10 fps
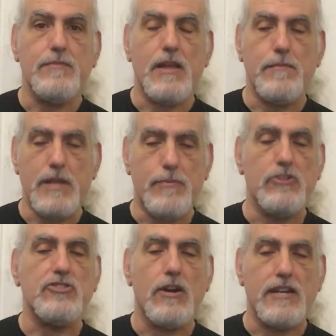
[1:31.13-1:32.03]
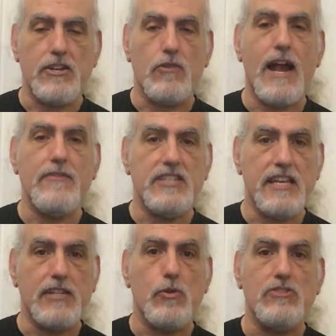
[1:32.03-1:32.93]
and people are starting to
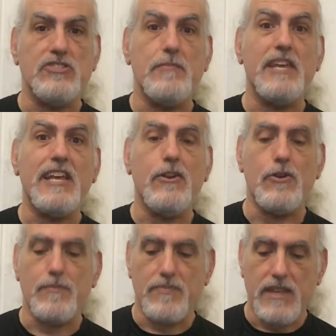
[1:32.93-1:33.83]
gravitate towards them here.